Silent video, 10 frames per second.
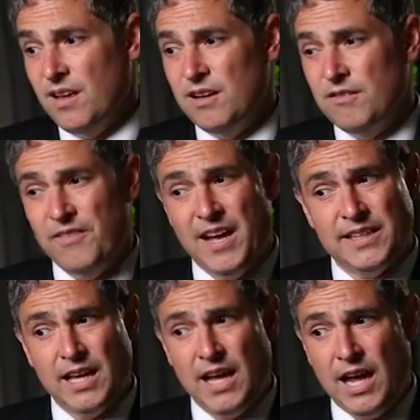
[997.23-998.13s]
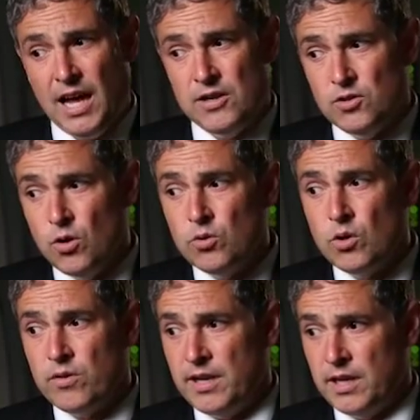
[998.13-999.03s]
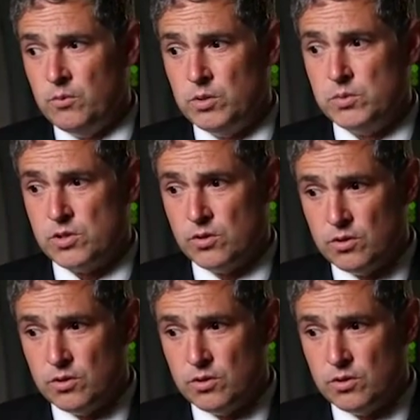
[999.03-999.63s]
And in fact, I don't know that anyone was